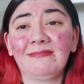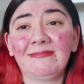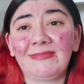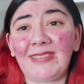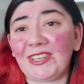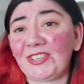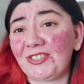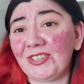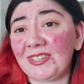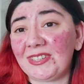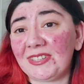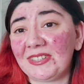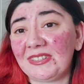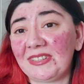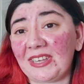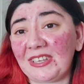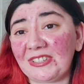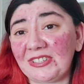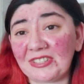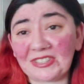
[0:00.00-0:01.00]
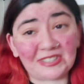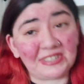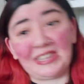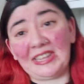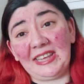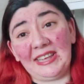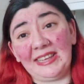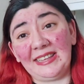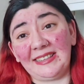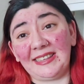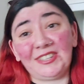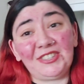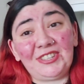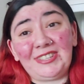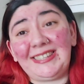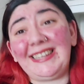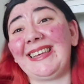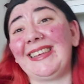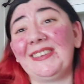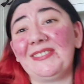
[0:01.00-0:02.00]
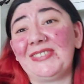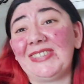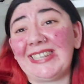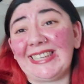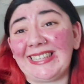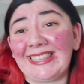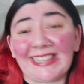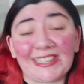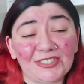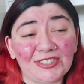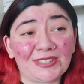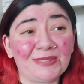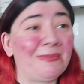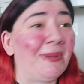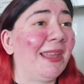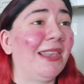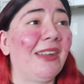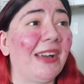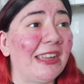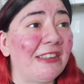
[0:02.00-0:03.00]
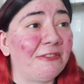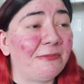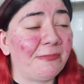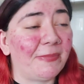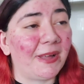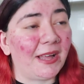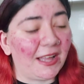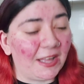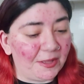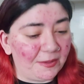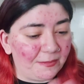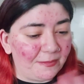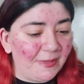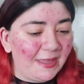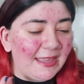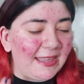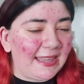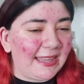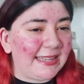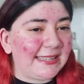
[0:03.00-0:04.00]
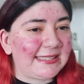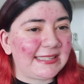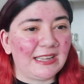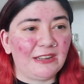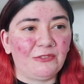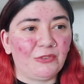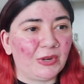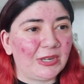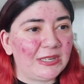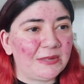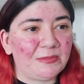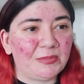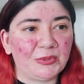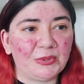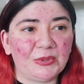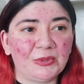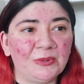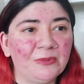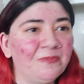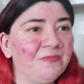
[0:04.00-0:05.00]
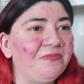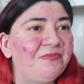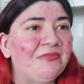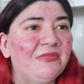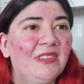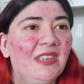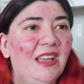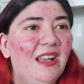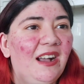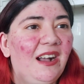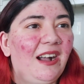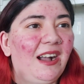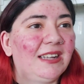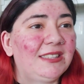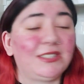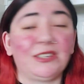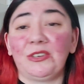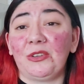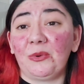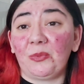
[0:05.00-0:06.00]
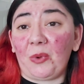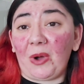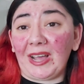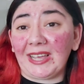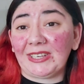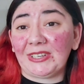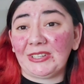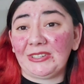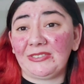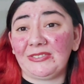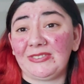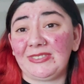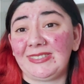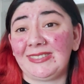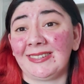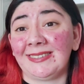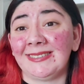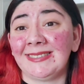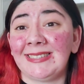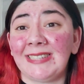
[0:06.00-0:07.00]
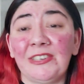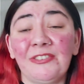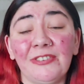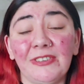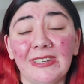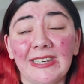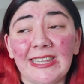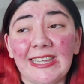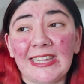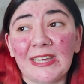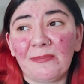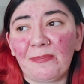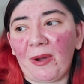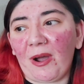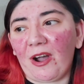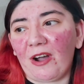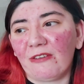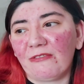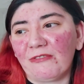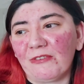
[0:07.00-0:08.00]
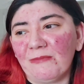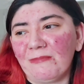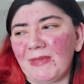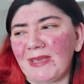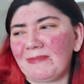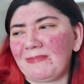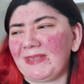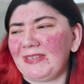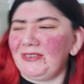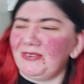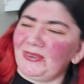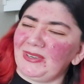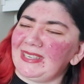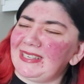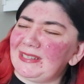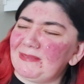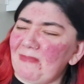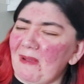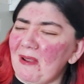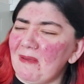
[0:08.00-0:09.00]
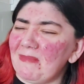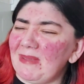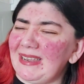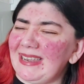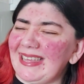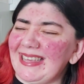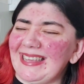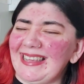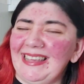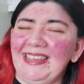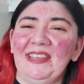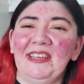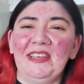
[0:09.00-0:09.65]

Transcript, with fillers: that's just it really, that's just my life. But is it avoidable? I don't know what I could have done differently apart from maybe not experimenting